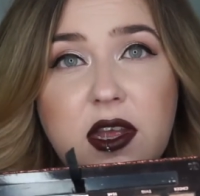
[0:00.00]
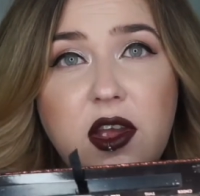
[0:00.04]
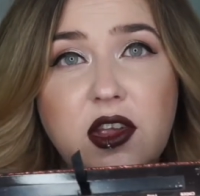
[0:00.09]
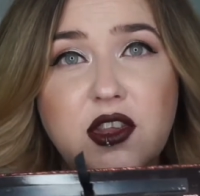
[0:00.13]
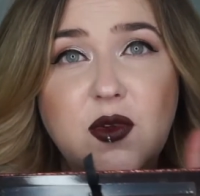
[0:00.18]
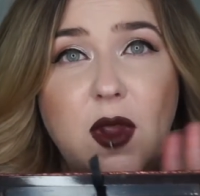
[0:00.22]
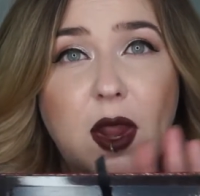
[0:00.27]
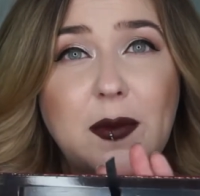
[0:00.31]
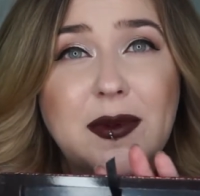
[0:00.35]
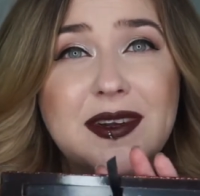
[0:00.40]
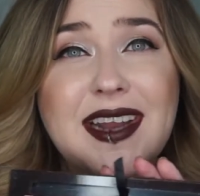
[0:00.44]

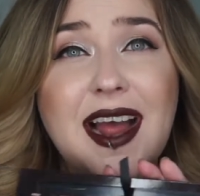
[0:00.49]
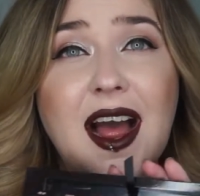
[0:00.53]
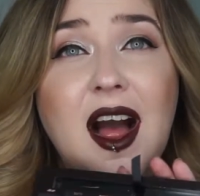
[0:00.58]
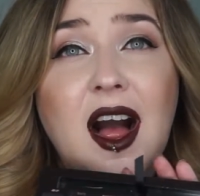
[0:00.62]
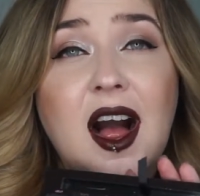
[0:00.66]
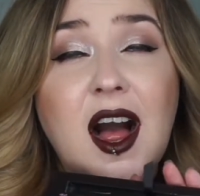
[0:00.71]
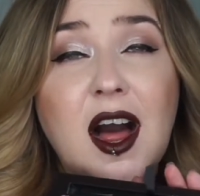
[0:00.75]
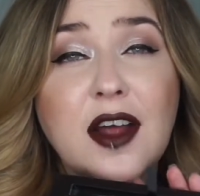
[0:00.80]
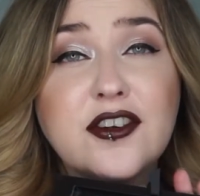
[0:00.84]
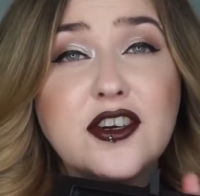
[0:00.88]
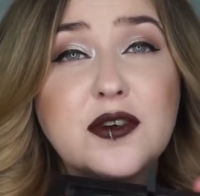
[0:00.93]
So I would
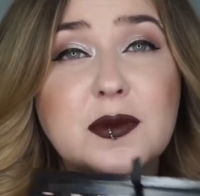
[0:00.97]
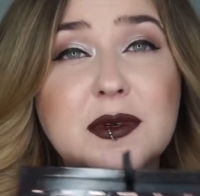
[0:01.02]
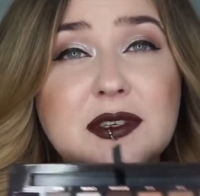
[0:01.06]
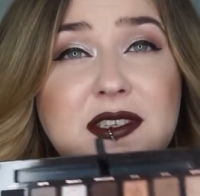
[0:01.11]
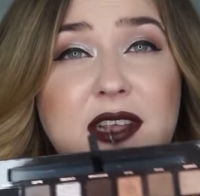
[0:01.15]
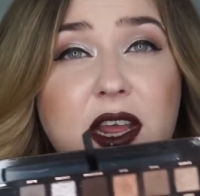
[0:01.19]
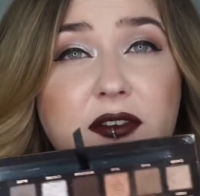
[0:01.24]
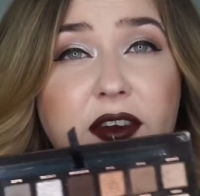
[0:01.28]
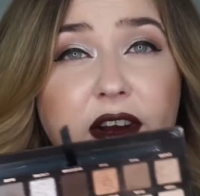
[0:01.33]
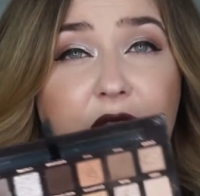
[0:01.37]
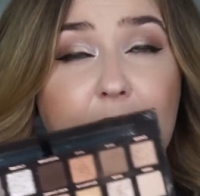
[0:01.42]

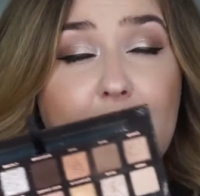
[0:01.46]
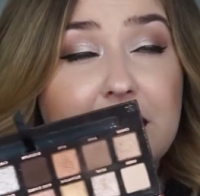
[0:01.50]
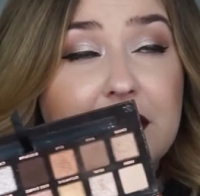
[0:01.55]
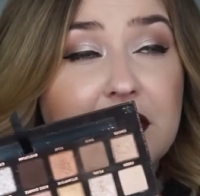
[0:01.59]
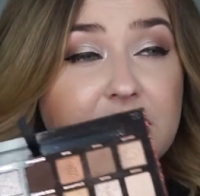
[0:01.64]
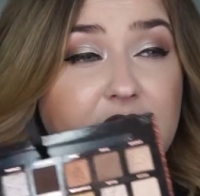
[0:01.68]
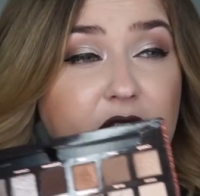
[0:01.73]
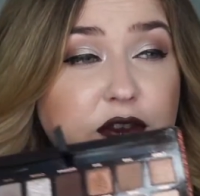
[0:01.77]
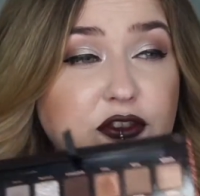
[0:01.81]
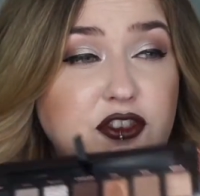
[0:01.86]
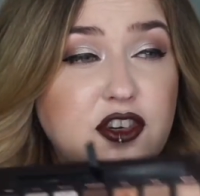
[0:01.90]
100% recommend the
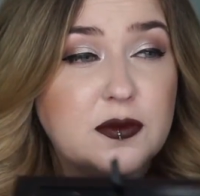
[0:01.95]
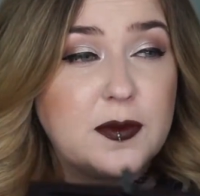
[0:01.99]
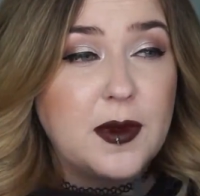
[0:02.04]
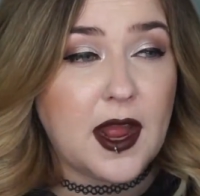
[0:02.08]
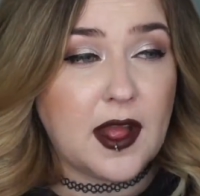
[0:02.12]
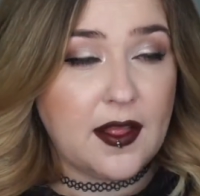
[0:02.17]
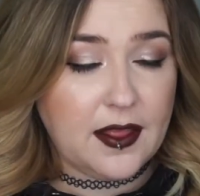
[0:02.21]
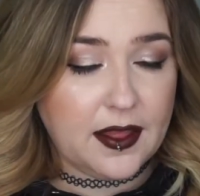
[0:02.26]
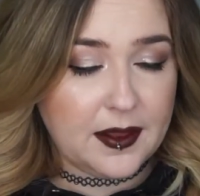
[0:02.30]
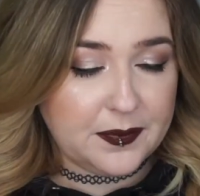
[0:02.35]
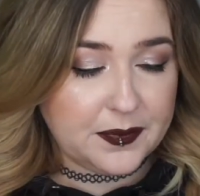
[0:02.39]
Sultry
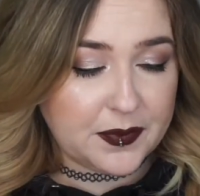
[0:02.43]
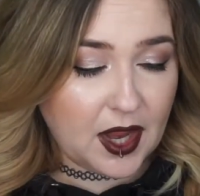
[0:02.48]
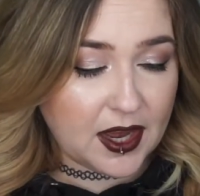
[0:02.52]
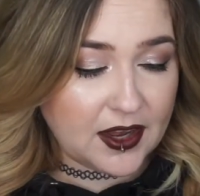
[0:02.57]
palette.